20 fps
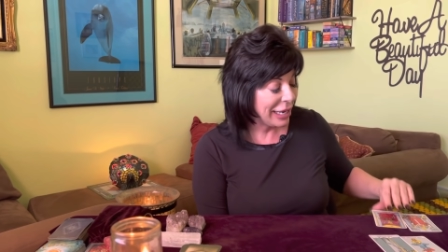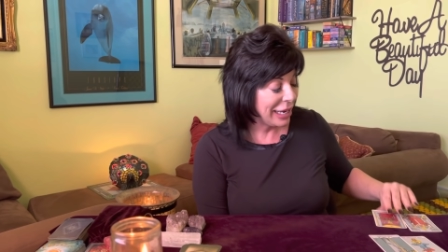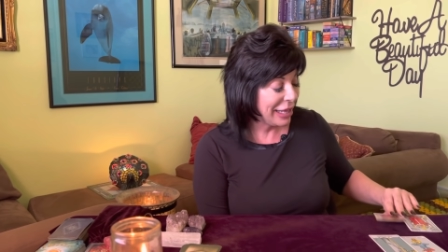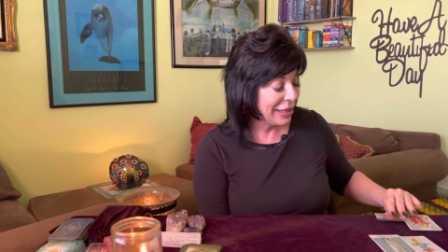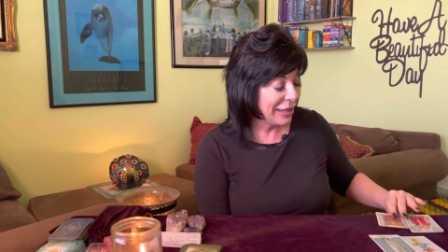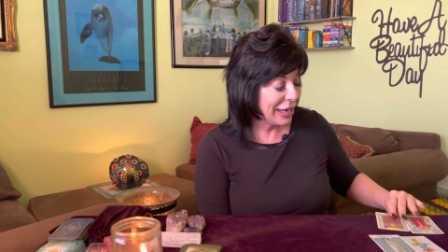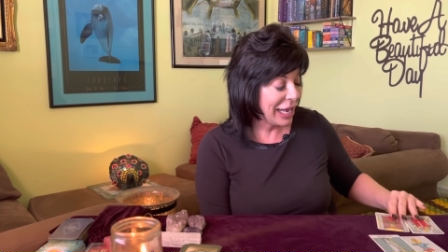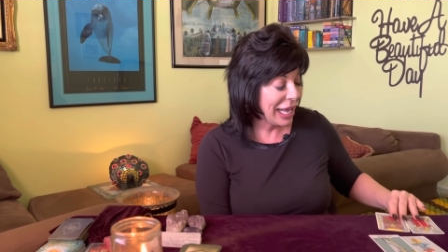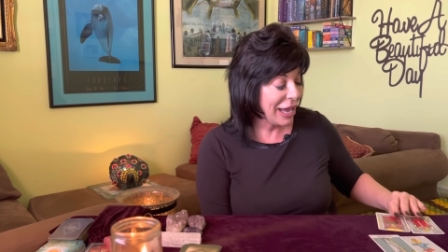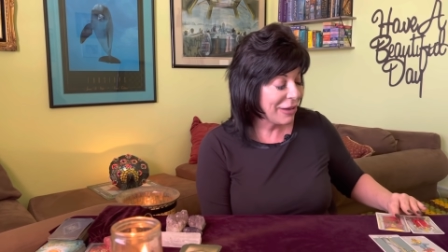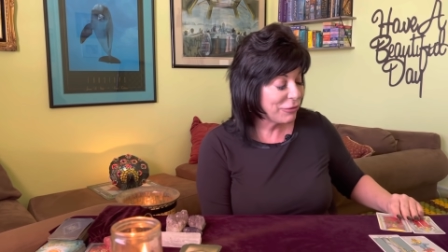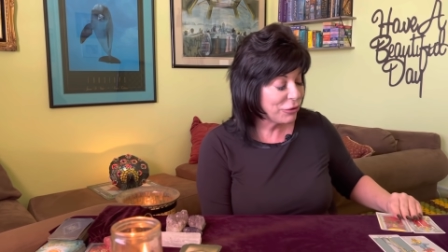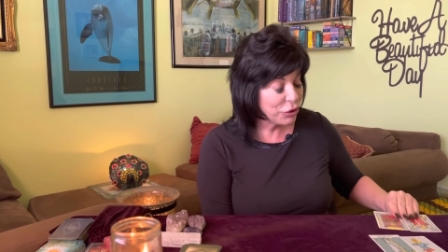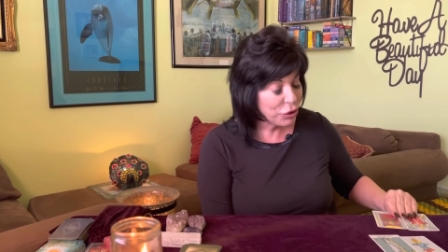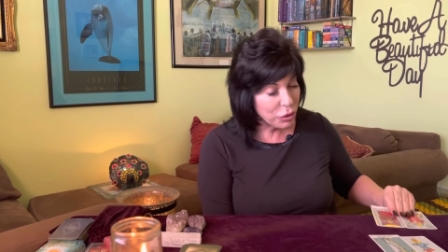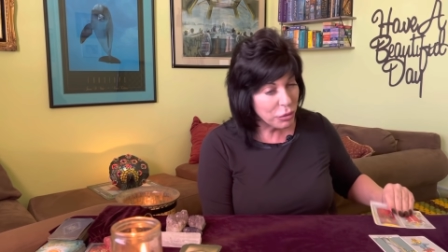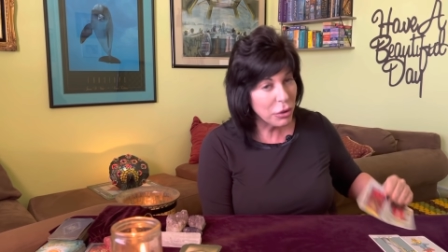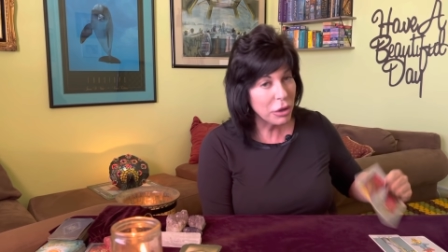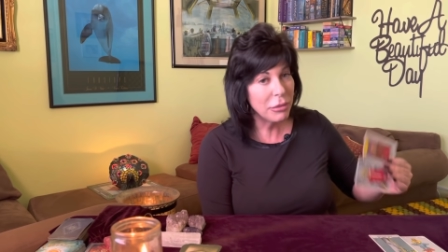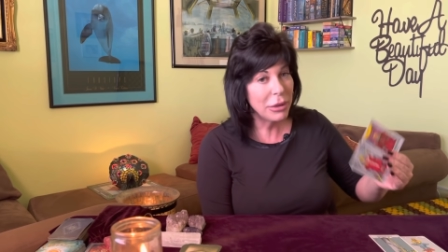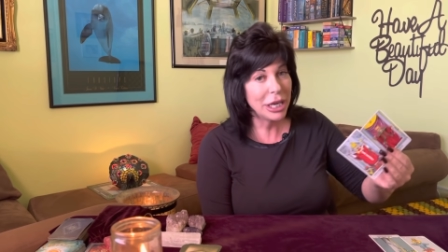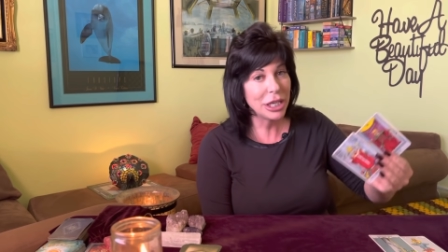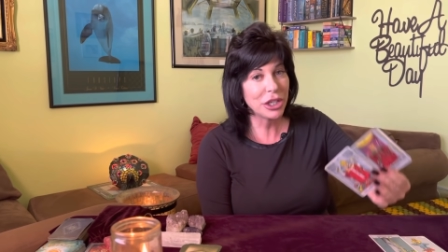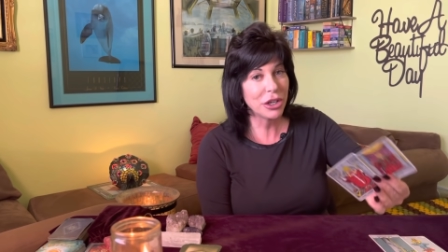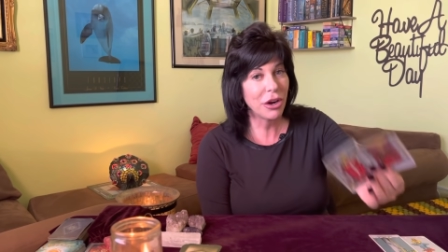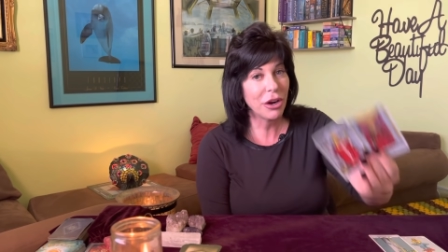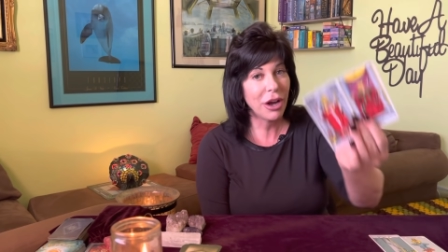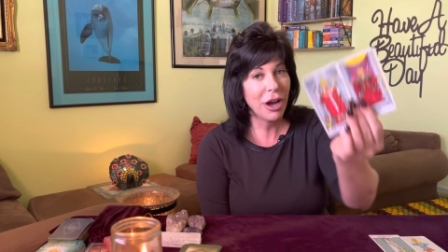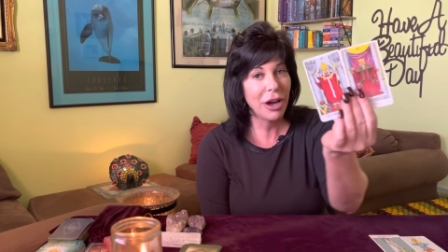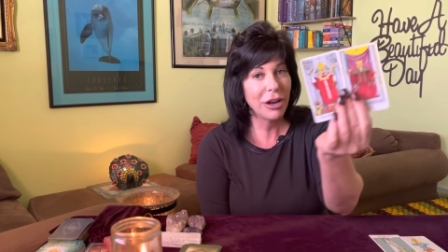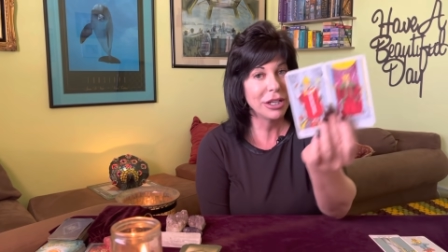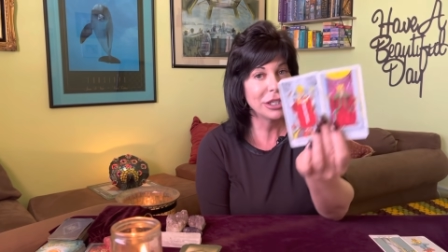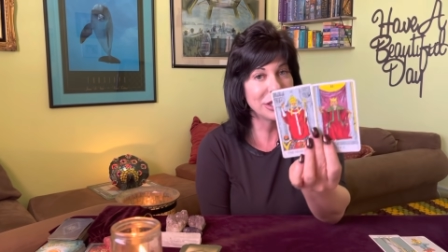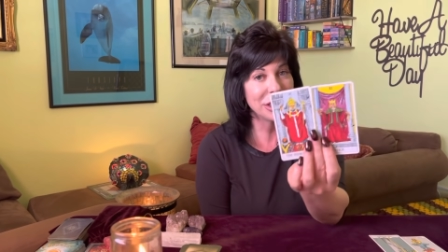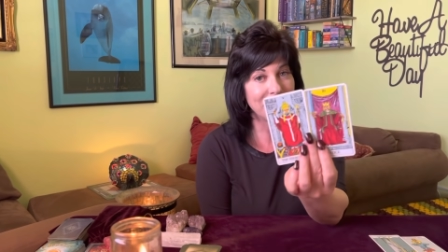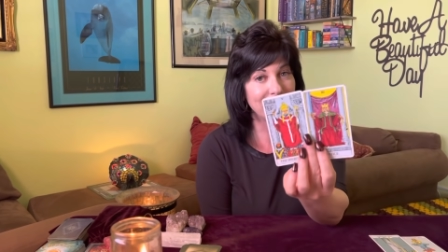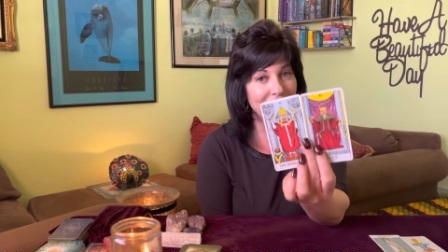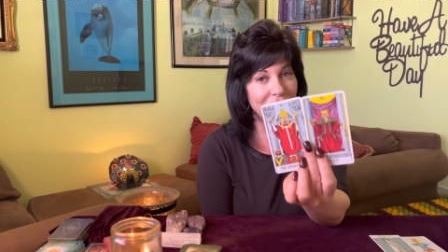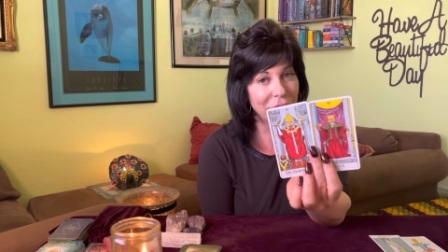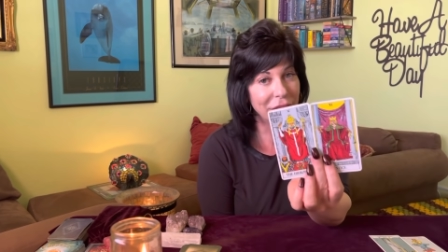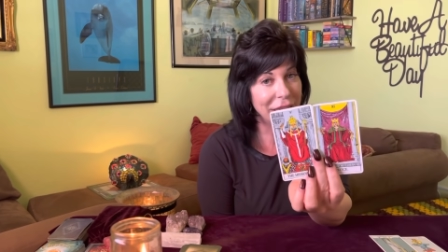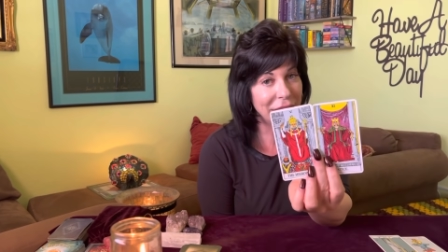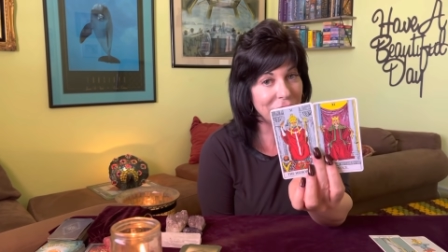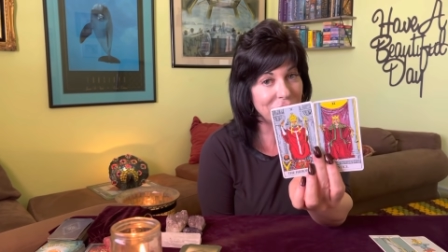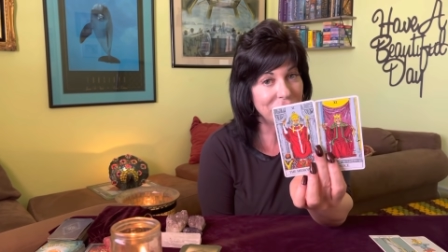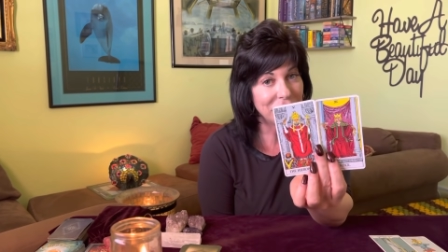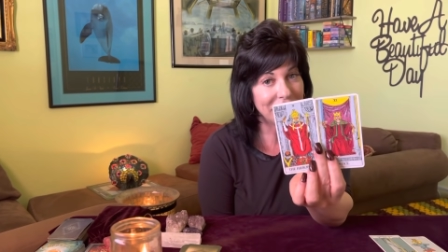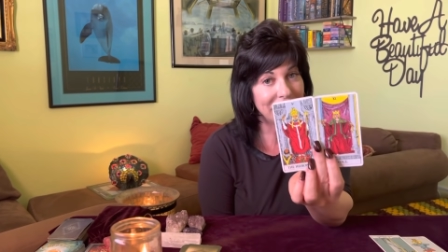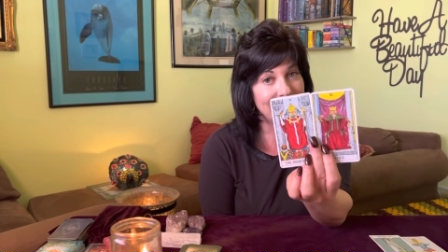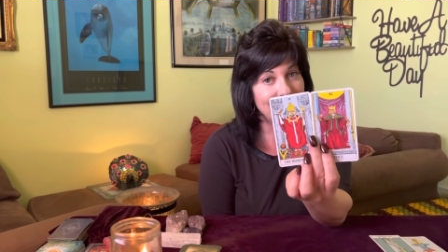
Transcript: And then I have two more major arcanas in your current energy,